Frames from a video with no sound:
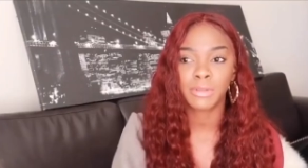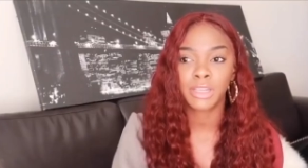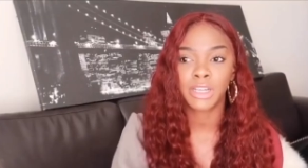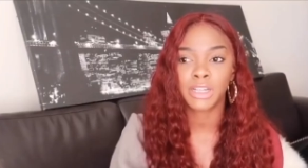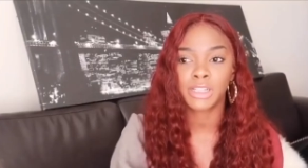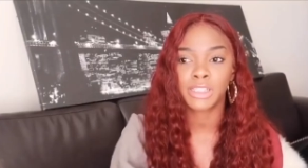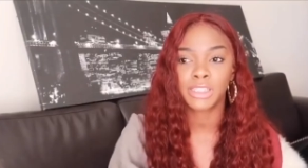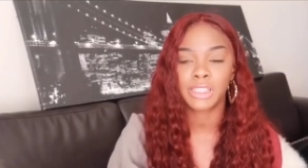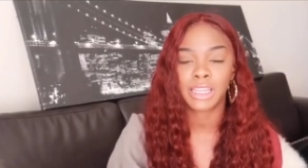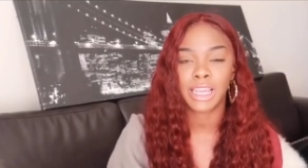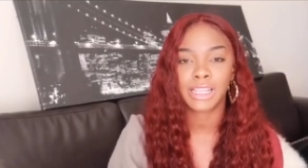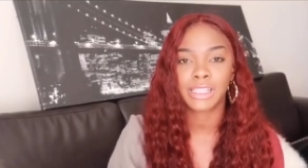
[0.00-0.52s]
I'm
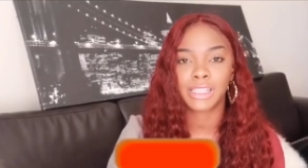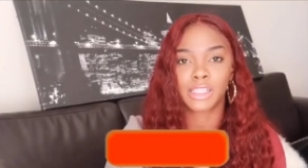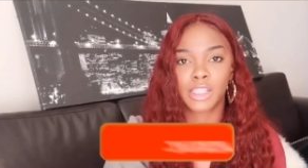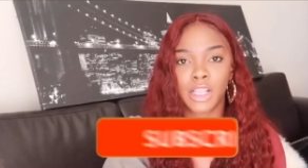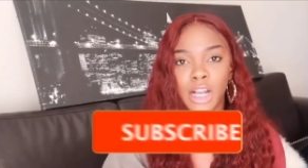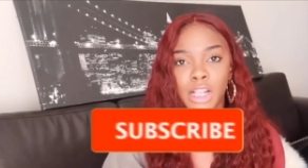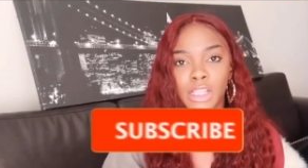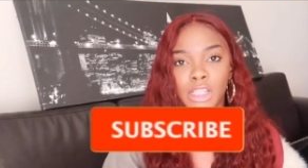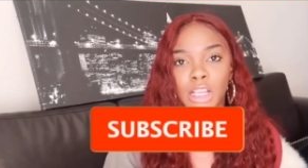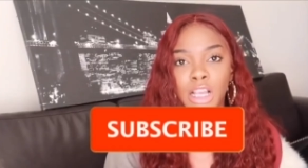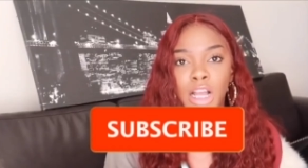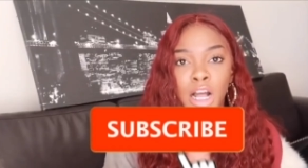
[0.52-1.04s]
here today to
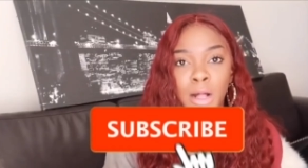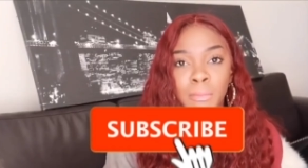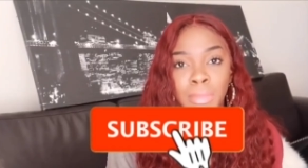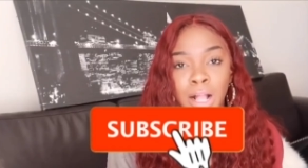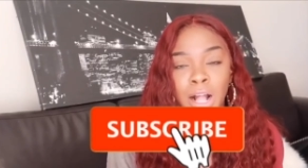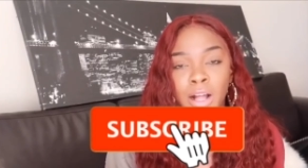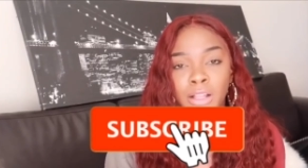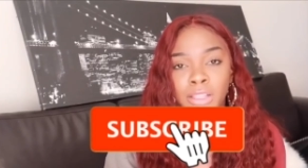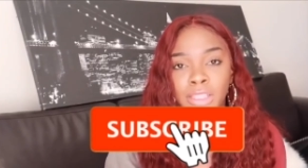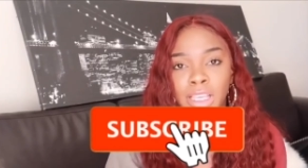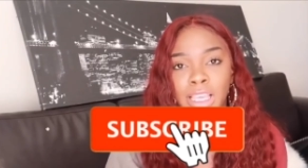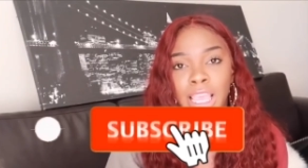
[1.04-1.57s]
talk
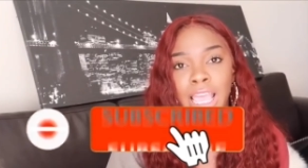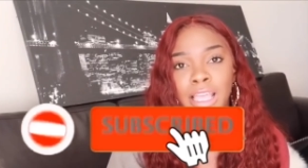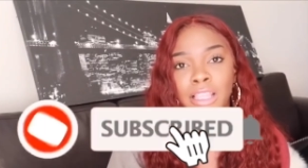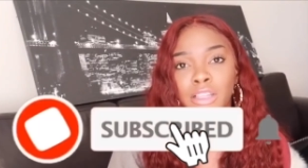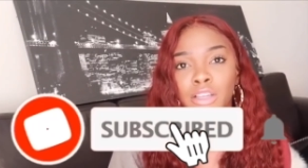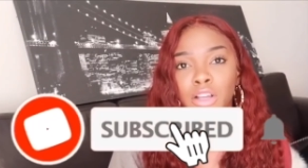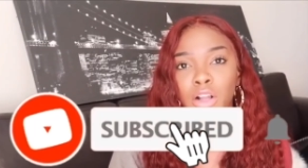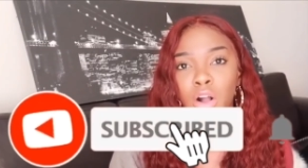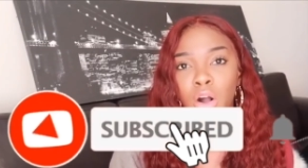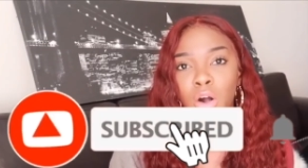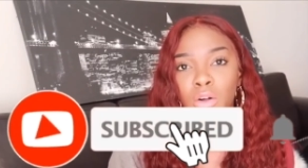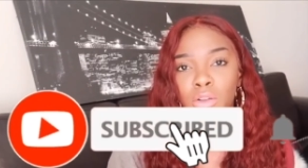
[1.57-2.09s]
about the
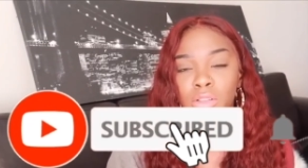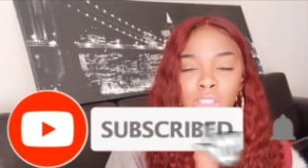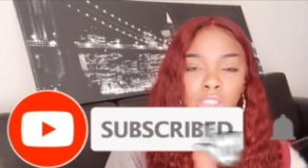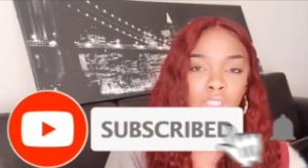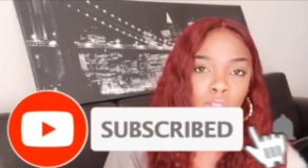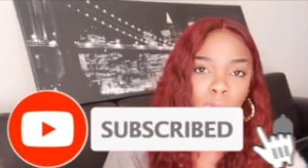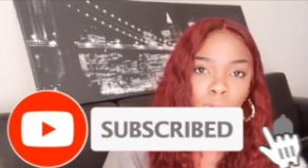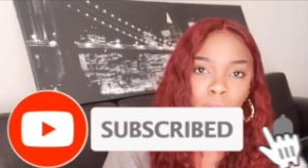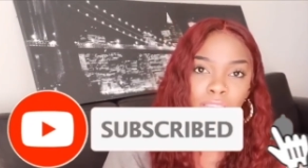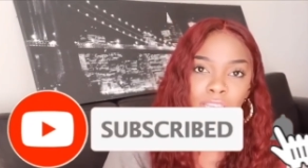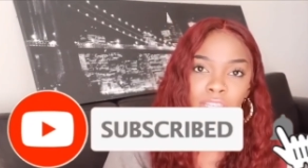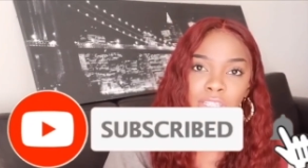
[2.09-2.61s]
Kayla Nicole
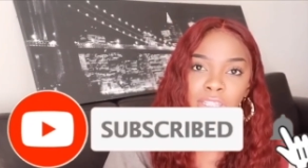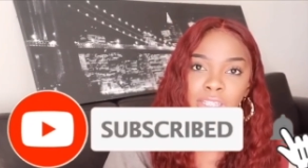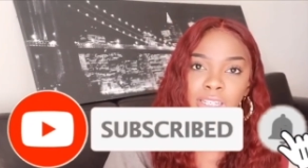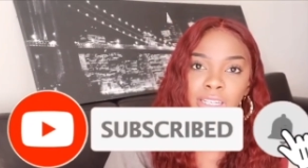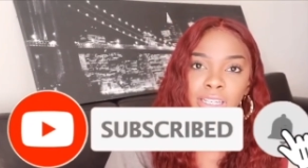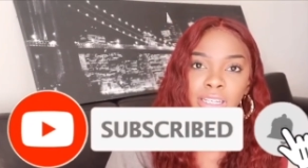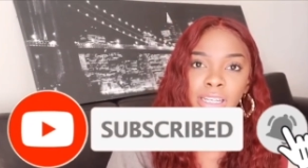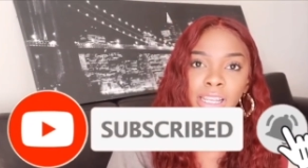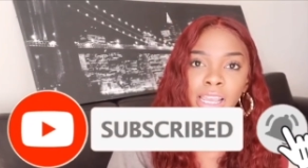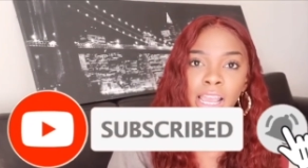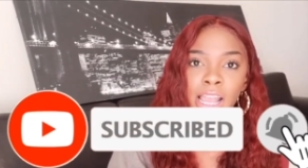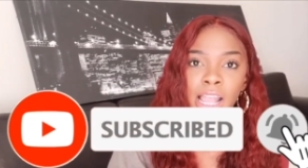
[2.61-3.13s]

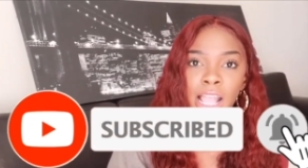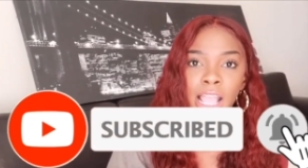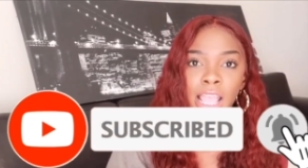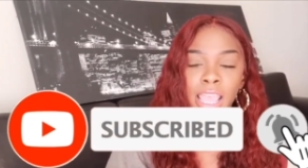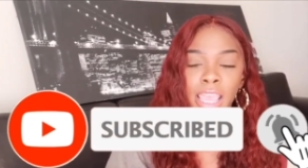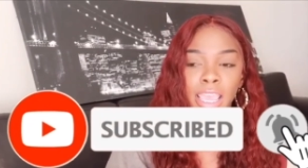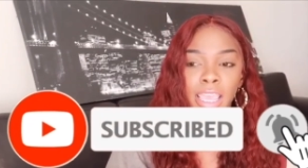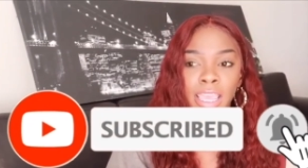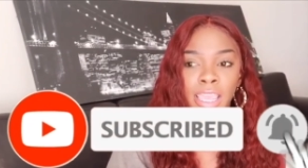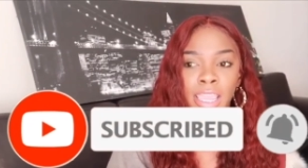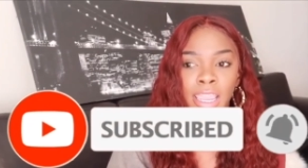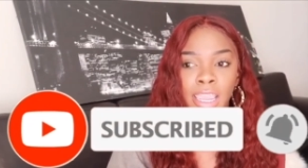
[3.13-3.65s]
situation
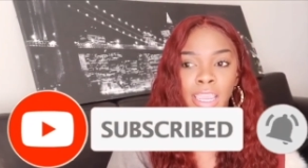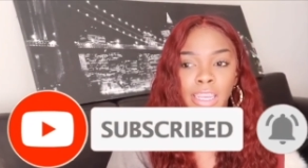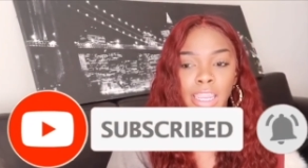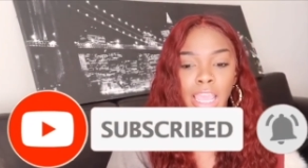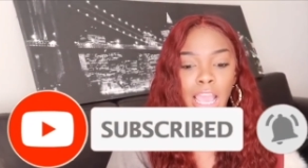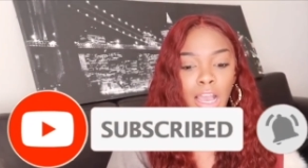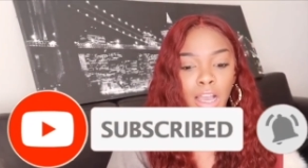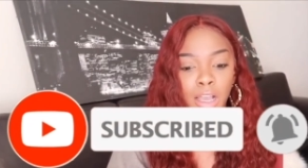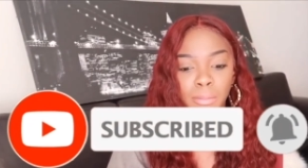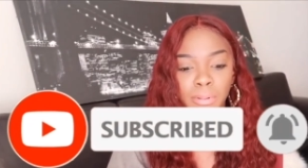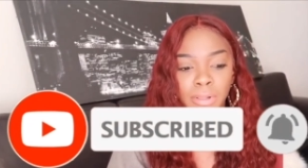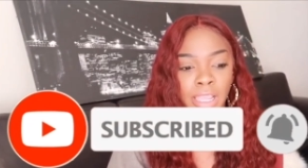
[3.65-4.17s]
and
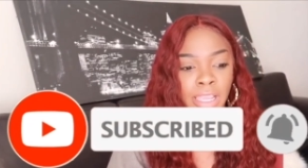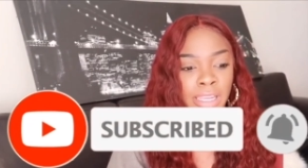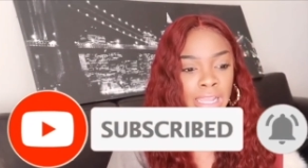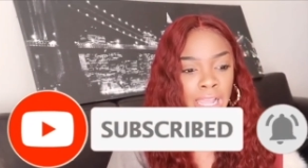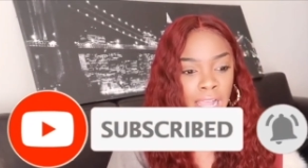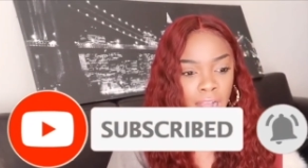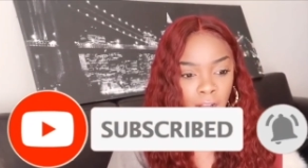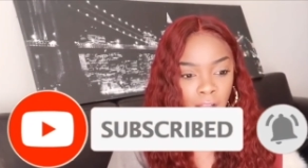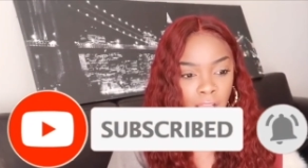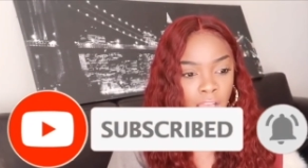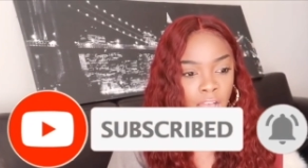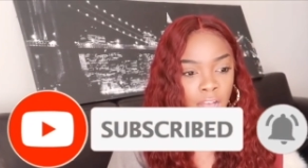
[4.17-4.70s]
how it played
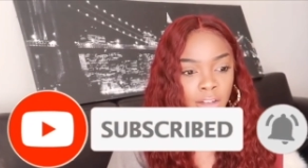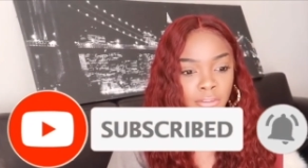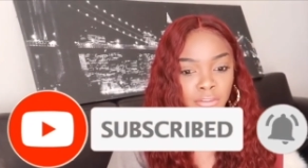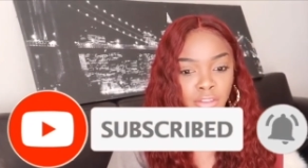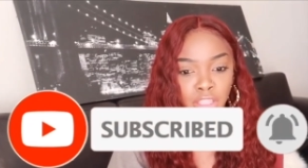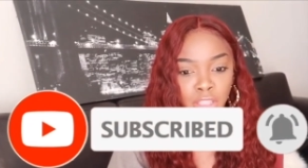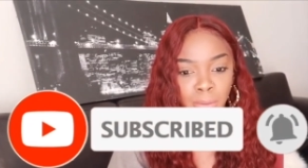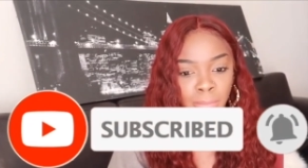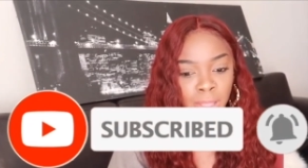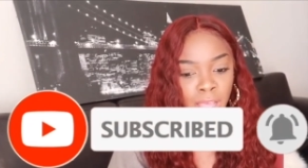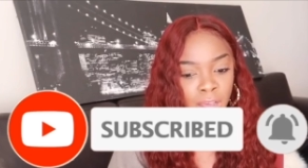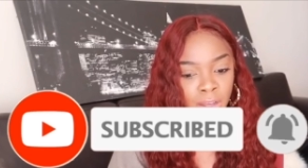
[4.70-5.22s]
out, how I
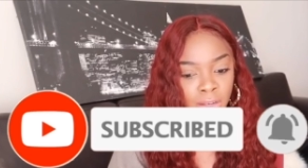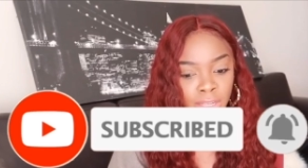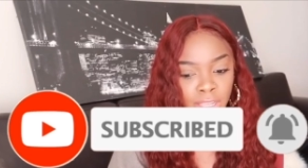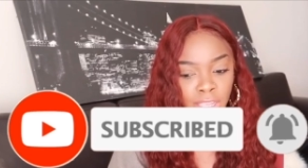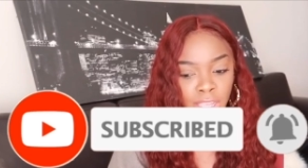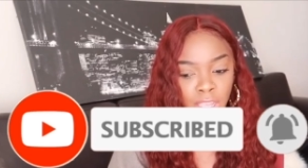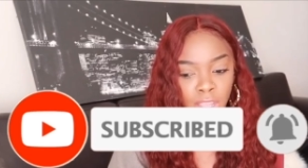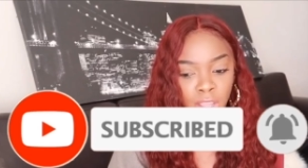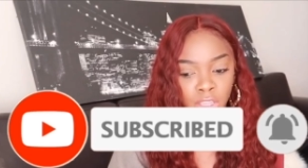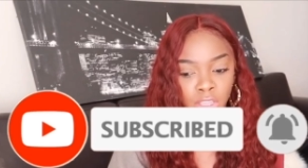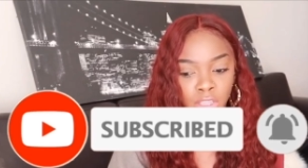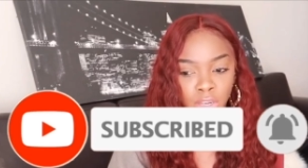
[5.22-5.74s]
feel about
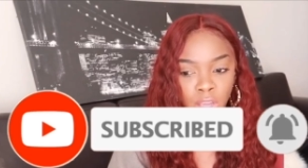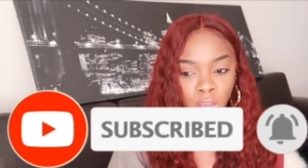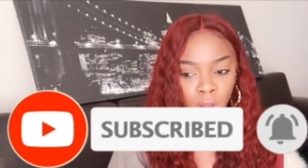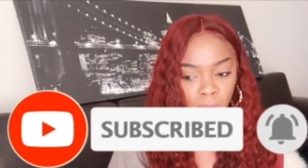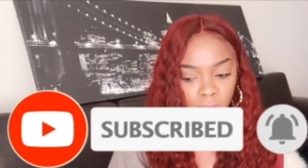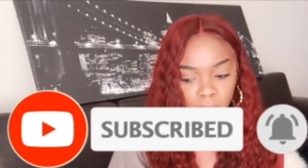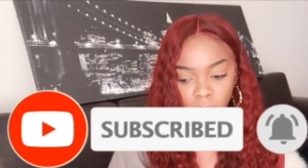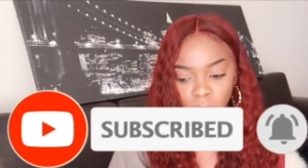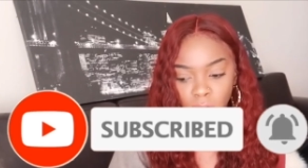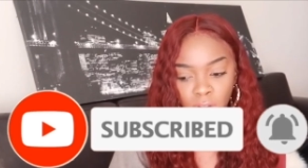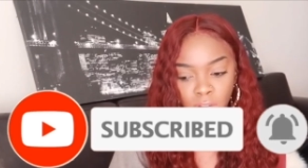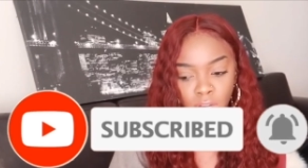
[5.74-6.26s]
it, you know,
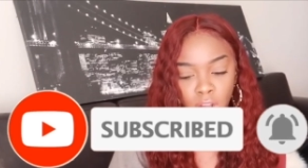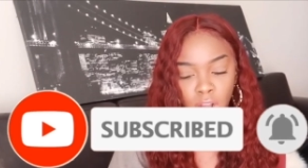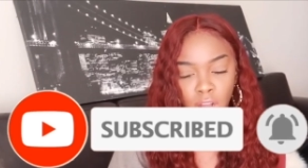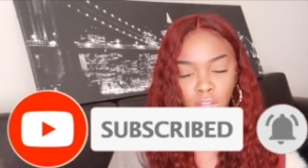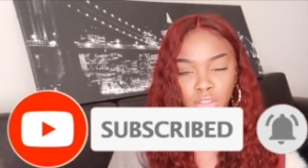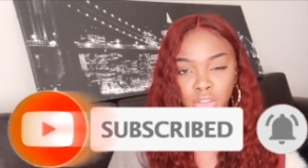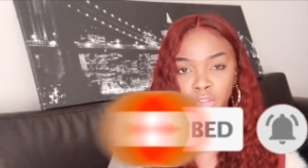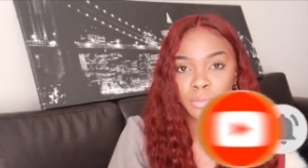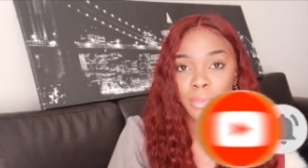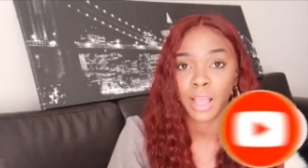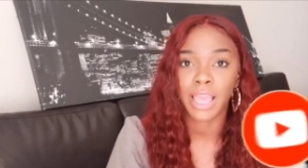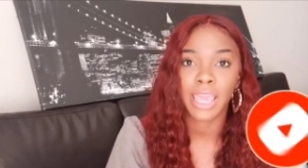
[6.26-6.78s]
what's going
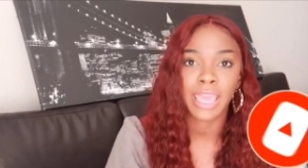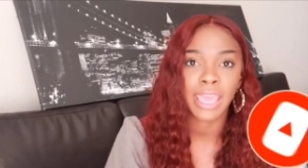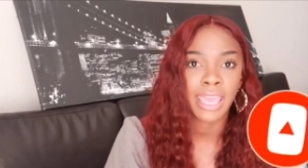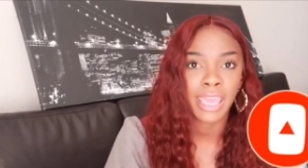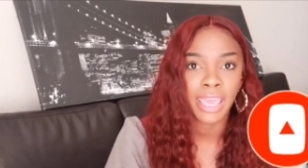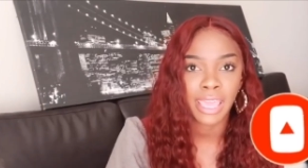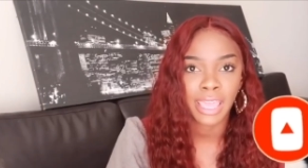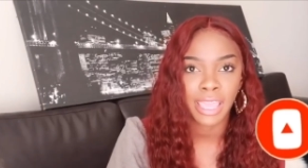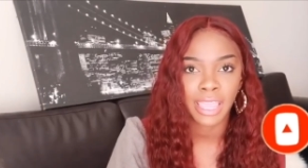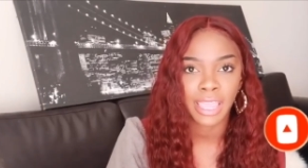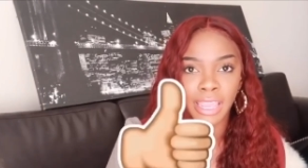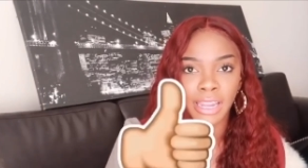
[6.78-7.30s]
on through my
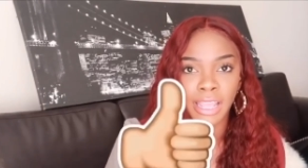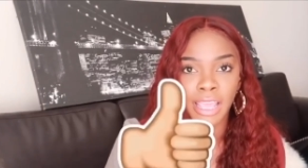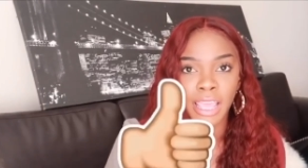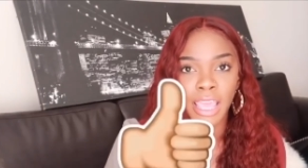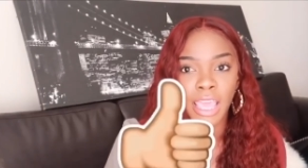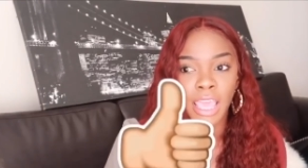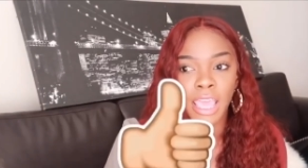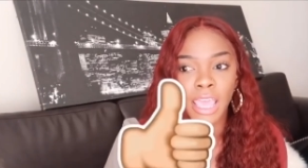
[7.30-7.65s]
head,